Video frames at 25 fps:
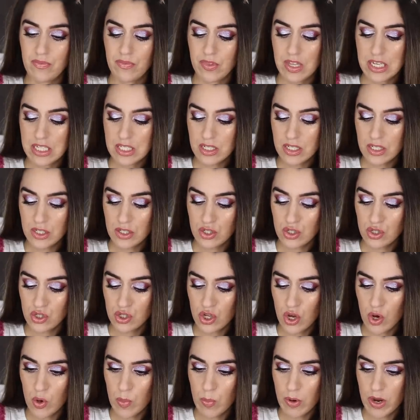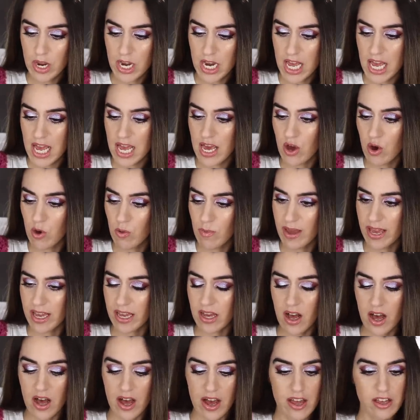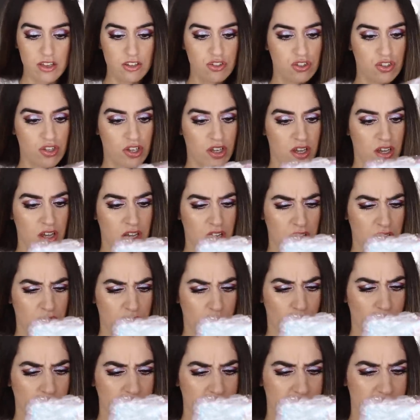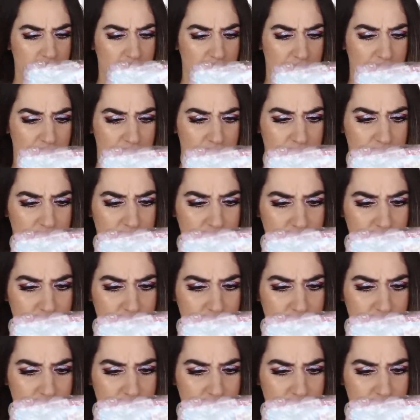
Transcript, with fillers: This looks so pretty. Oh my gosh. What's this?